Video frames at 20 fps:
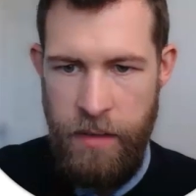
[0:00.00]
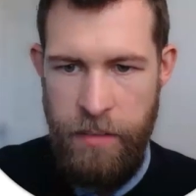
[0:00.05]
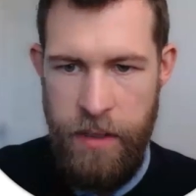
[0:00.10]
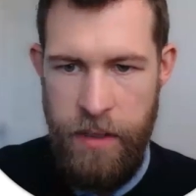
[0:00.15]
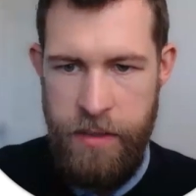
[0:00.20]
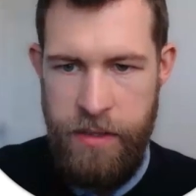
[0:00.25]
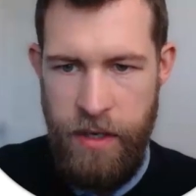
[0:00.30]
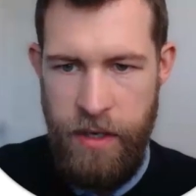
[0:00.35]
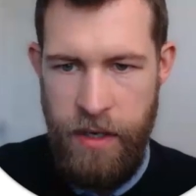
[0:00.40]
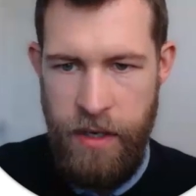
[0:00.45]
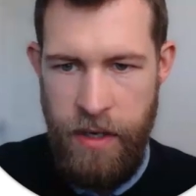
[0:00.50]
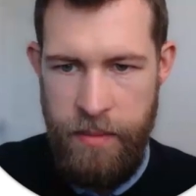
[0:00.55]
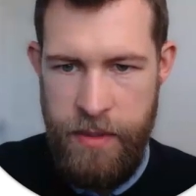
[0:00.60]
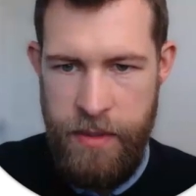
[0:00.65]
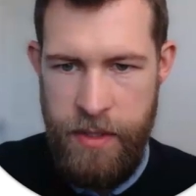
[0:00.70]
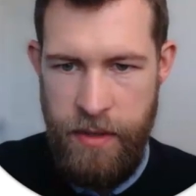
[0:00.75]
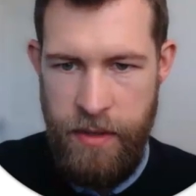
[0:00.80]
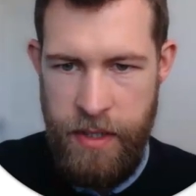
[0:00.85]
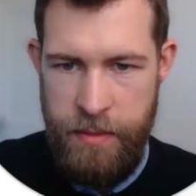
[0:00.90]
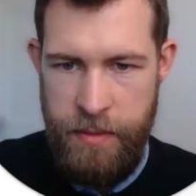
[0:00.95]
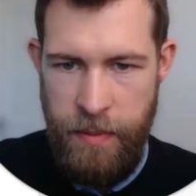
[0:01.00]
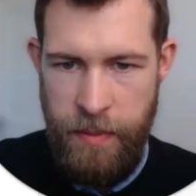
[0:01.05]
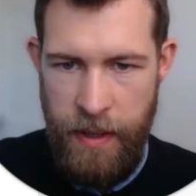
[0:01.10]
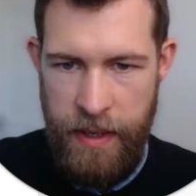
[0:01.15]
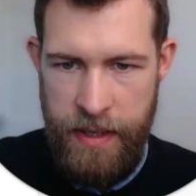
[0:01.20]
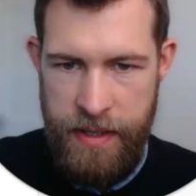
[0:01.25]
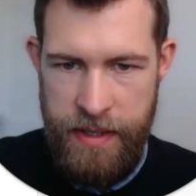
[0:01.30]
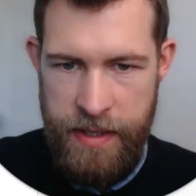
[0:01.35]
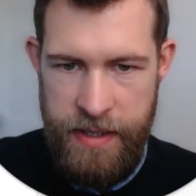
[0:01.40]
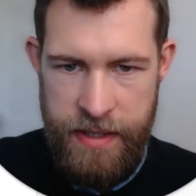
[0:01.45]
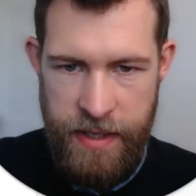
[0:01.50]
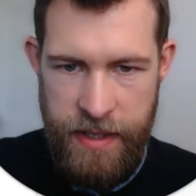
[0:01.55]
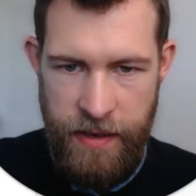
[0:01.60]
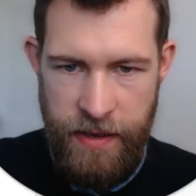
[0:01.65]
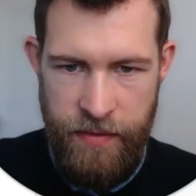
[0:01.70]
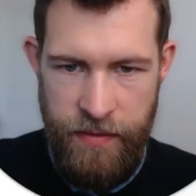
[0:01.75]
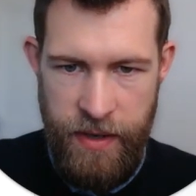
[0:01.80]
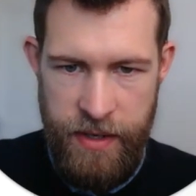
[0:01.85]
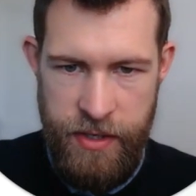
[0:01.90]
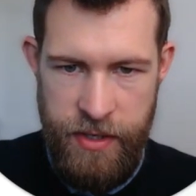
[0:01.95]
Both terms are explained in
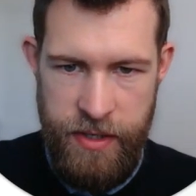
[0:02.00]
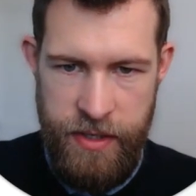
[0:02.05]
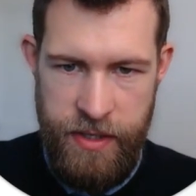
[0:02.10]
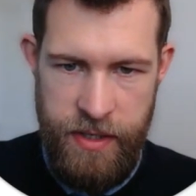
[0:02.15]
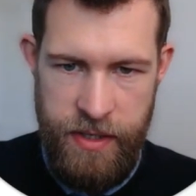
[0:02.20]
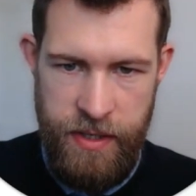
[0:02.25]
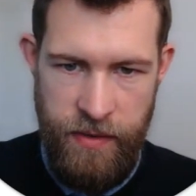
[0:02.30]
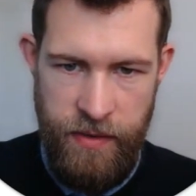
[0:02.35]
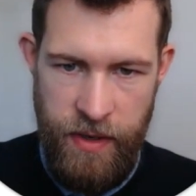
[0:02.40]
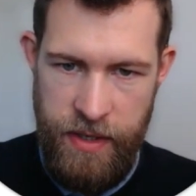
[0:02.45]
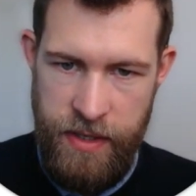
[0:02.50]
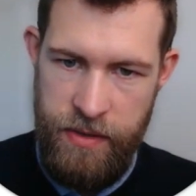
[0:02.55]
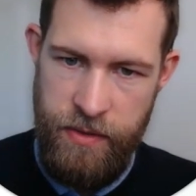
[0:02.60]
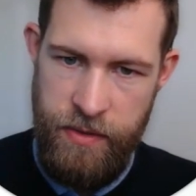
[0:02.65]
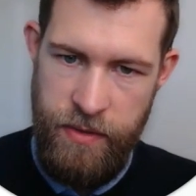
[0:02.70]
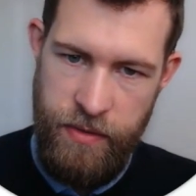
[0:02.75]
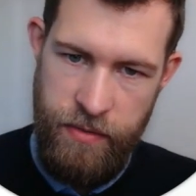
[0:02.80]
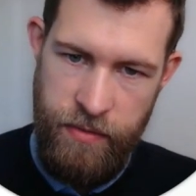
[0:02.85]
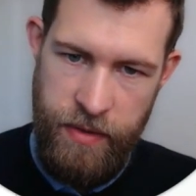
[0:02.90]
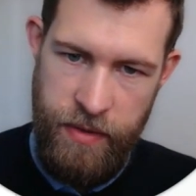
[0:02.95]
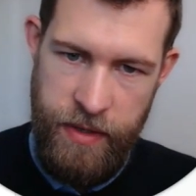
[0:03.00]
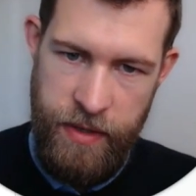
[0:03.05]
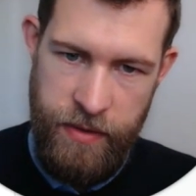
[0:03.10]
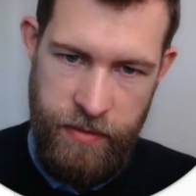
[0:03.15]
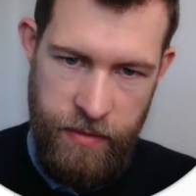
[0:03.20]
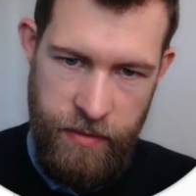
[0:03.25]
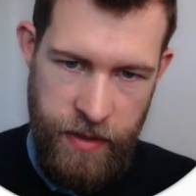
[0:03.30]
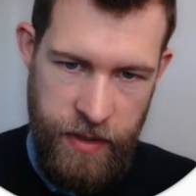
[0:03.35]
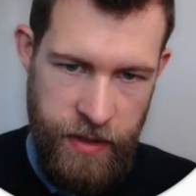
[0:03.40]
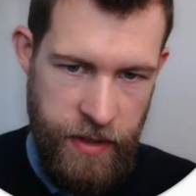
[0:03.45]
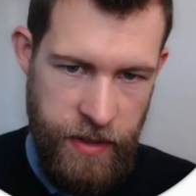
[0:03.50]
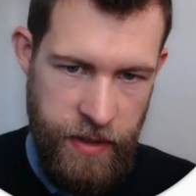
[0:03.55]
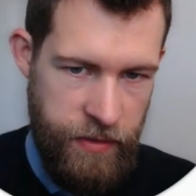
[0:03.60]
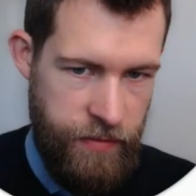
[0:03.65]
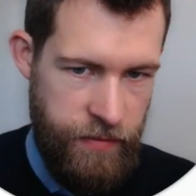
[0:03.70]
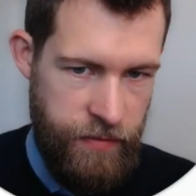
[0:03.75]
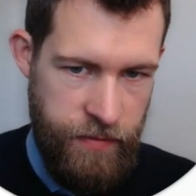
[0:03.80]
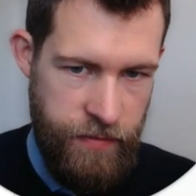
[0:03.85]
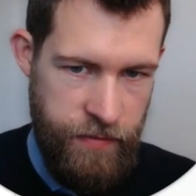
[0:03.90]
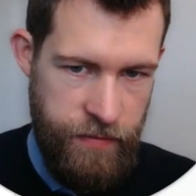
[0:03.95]
definitions of Article 3.3 and
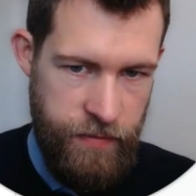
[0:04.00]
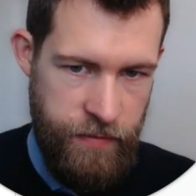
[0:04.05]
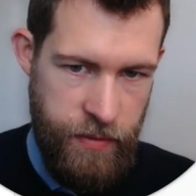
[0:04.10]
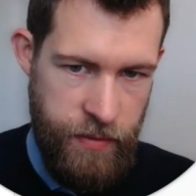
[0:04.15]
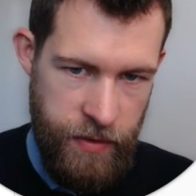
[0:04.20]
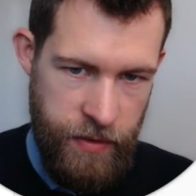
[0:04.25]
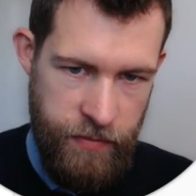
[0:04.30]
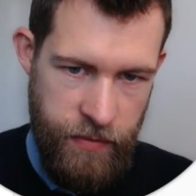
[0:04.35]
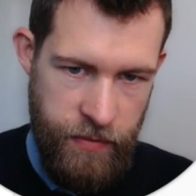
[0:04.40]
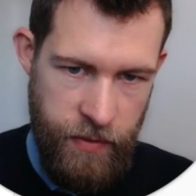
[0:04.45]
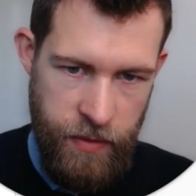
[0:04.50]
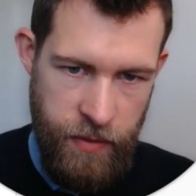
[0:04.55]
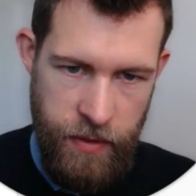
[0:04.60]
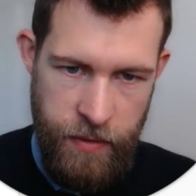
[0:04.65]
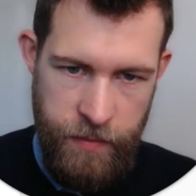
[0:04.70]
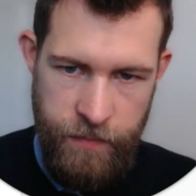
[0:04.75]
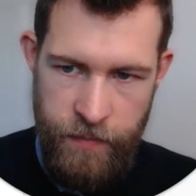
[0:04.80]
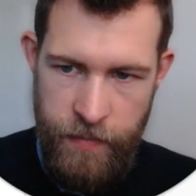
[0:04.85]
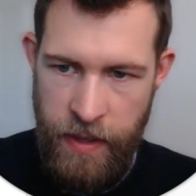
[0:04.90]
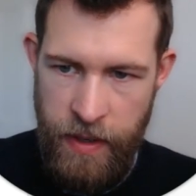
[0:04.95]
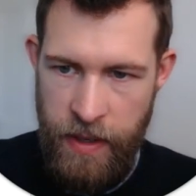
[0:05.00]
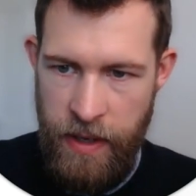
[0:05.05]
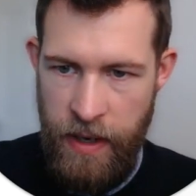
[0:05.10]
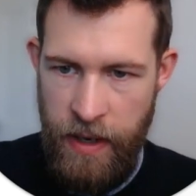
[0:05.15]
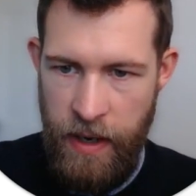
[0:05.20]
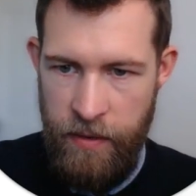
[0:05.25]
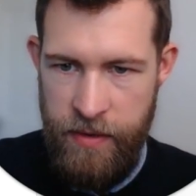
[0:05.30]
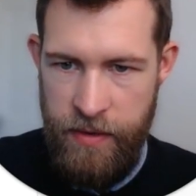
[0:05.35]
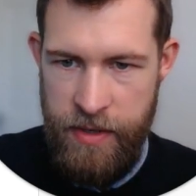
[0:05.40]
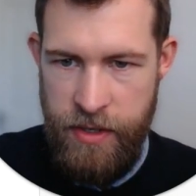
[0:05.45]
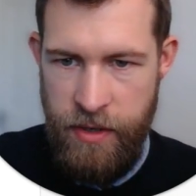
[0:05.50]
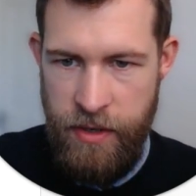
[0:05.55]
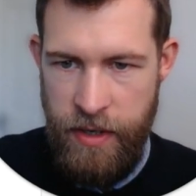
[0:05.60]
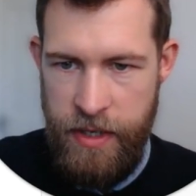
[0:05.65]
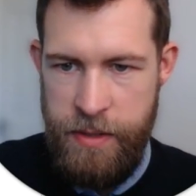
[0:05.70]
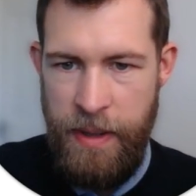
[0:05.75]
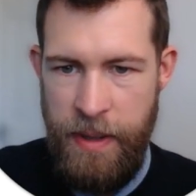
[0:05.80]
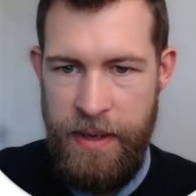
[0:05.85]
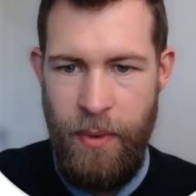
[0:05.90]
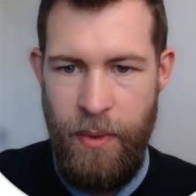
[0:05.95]
3.4. However, it's not
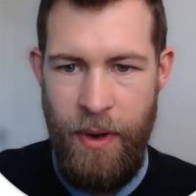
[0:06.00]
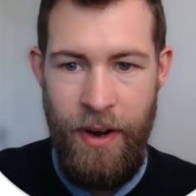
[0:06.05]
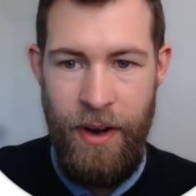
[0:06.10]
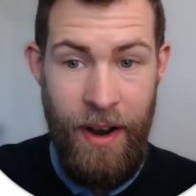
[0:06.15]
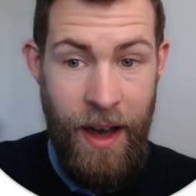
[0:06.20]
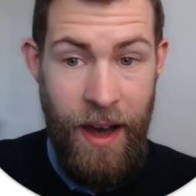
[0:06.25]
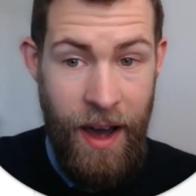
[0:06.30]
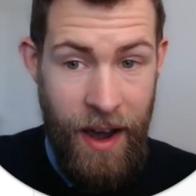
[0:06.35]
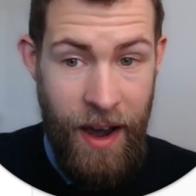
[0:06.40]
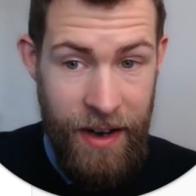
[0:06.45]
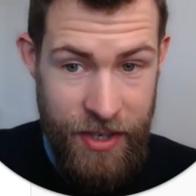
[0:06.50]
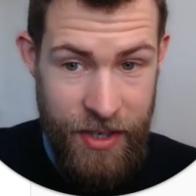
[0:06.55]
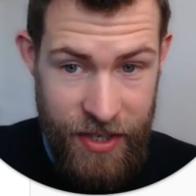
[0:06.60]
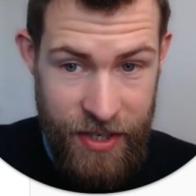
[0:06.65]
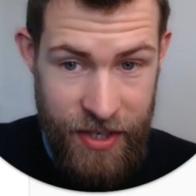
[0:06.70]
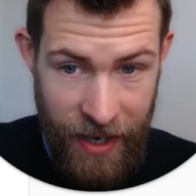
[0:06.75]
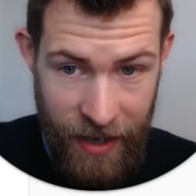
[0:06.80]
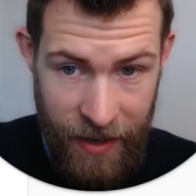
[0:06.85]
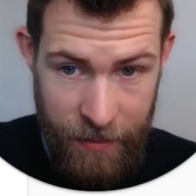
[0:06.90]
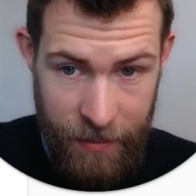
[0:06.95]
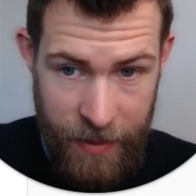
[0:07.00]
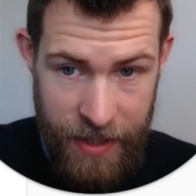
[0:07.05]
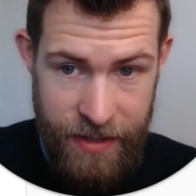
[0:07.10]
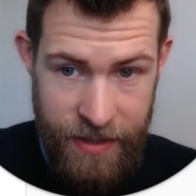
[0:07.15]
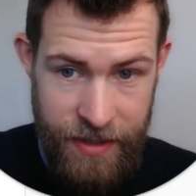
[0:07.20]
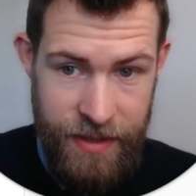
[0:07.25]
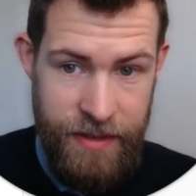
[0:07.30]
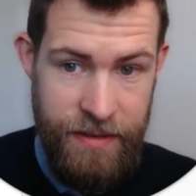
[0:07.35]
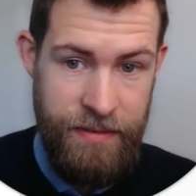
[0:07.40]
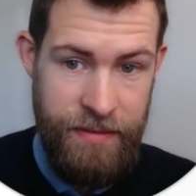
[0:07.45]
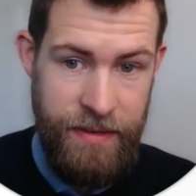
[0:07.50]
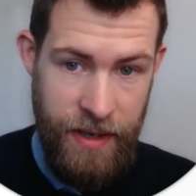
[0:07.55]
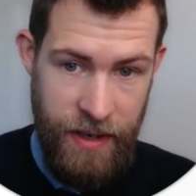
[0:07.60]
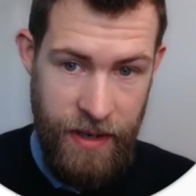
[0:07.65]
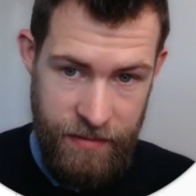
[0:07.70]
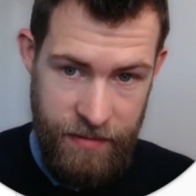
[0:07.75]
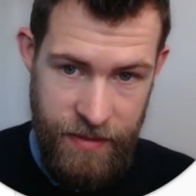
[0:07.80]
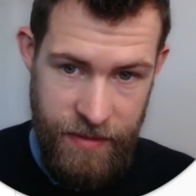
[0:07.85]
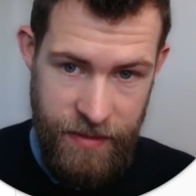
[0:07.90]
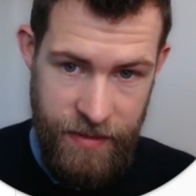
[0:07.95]
explained what large scale means.
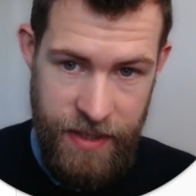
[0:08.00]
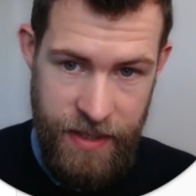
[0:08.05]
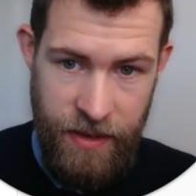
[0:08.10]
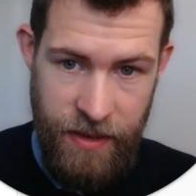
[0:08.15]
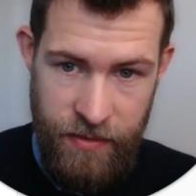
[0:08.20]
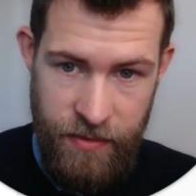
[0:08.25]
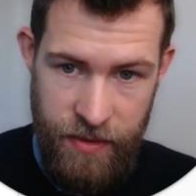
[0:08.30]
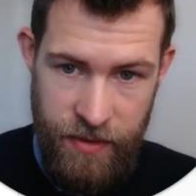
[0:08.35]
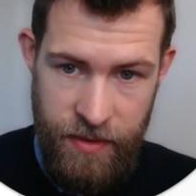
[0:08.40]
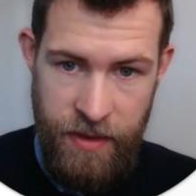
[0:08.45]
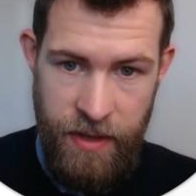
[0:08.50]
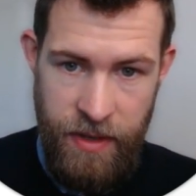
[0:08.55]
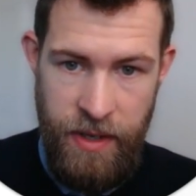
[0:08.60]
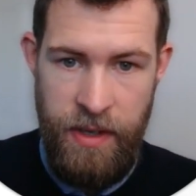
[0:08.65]
Okay, that's helpful.